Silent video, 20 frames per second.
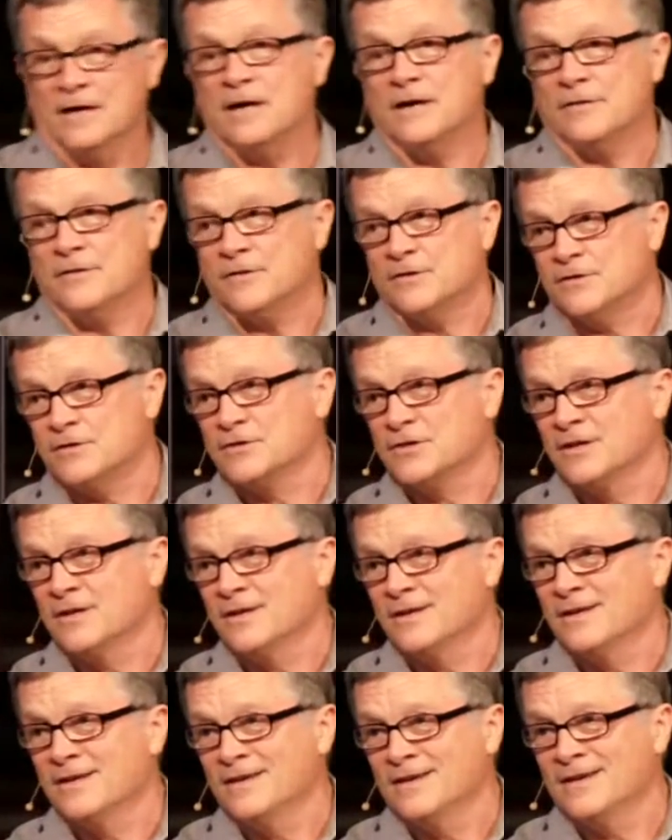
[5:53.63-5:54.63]
others,
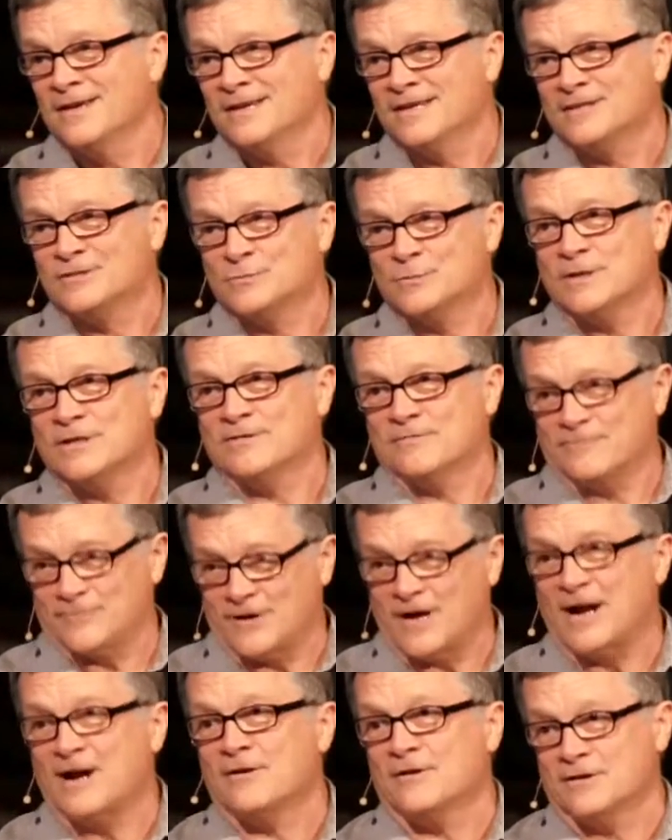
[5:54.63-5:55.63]
it's written
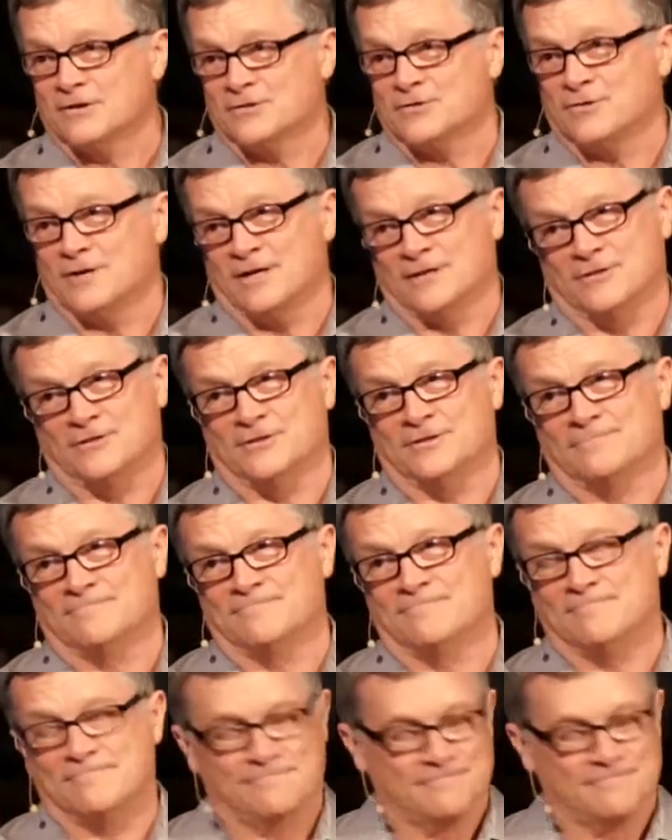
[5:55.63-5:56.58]
for our instruction.